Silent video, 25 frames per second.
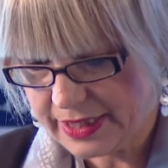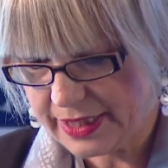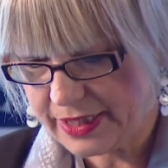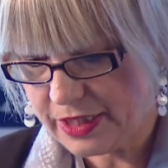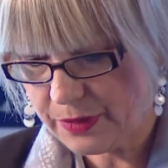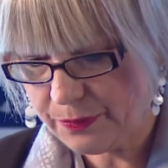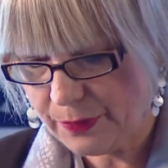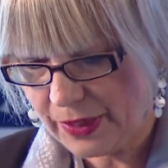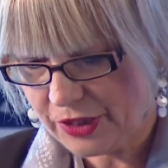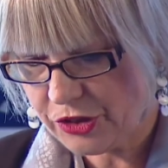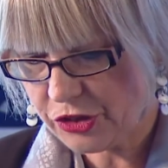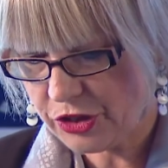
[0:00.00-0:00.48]

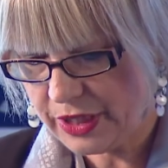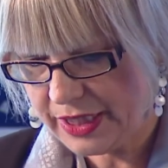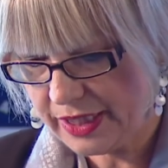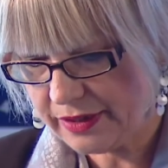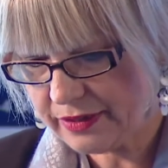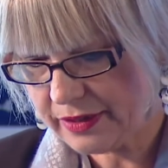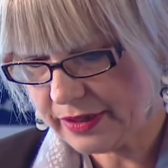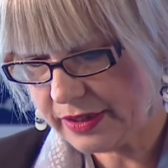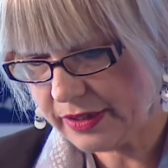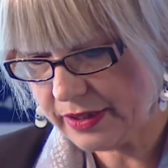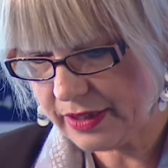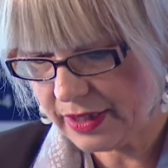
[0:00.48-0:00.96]
especially at
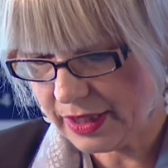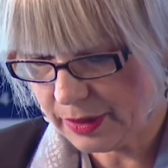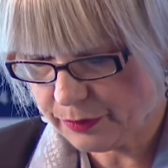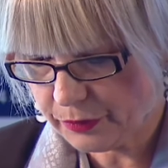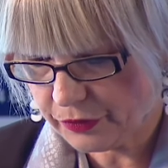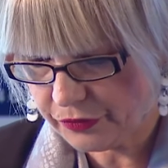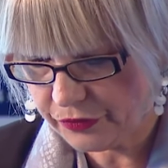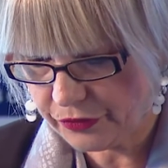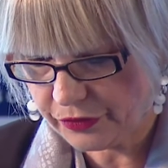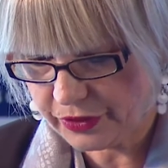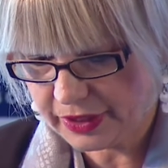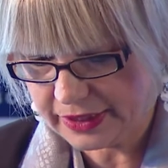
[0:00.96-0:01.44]
the time of
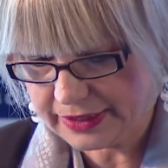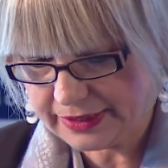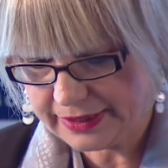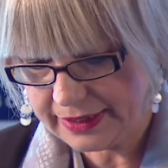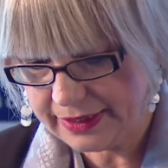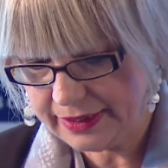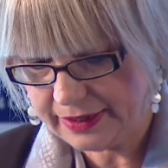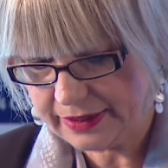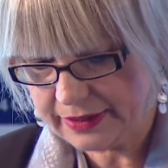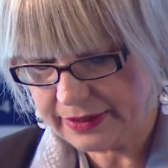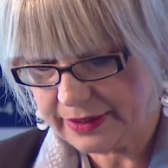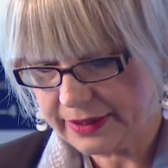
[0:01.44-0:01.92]

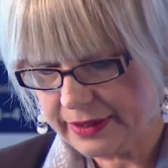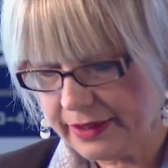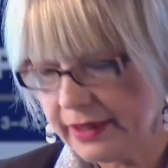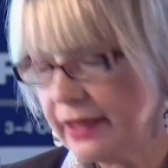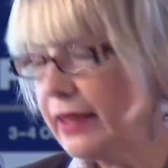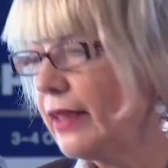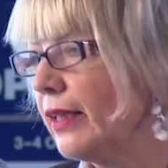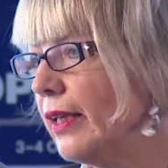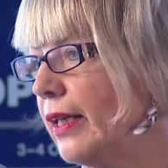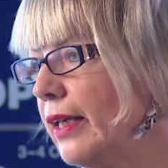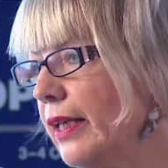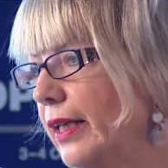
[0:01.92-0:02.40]
volatility
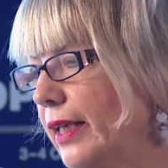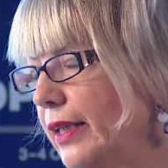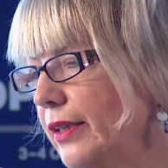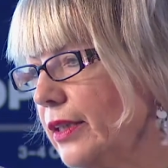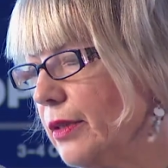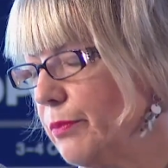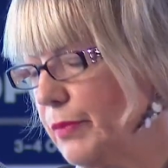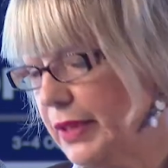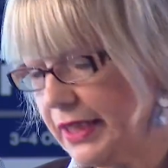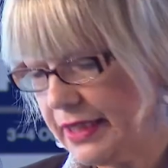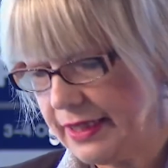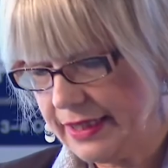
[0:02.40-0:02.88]
in the
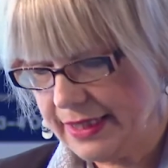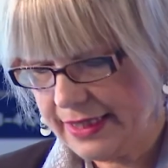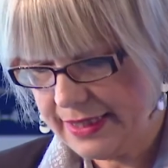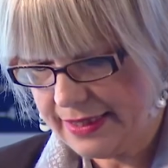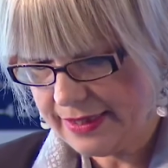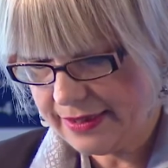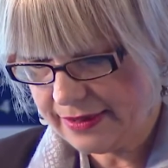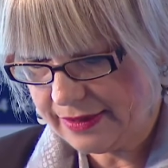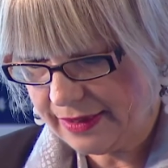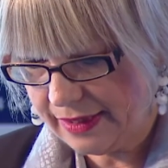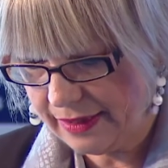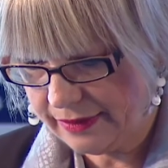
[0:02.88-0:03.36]
Middle
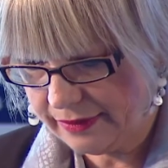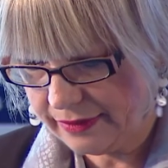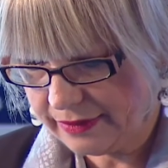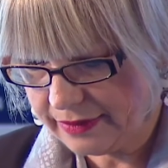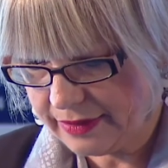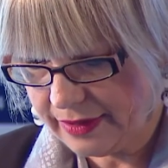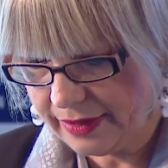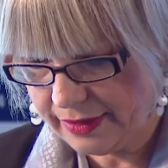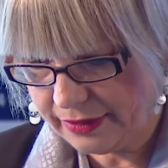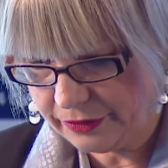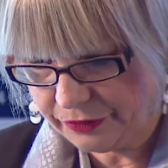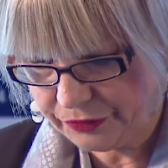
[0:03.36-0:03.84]
East and the
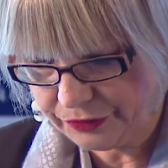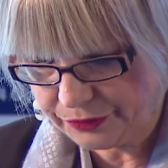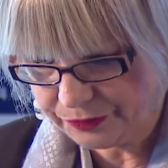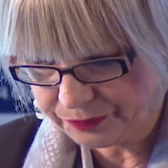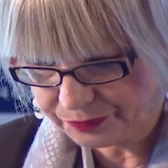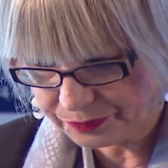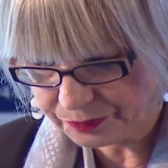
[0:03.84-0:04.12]
Gulf.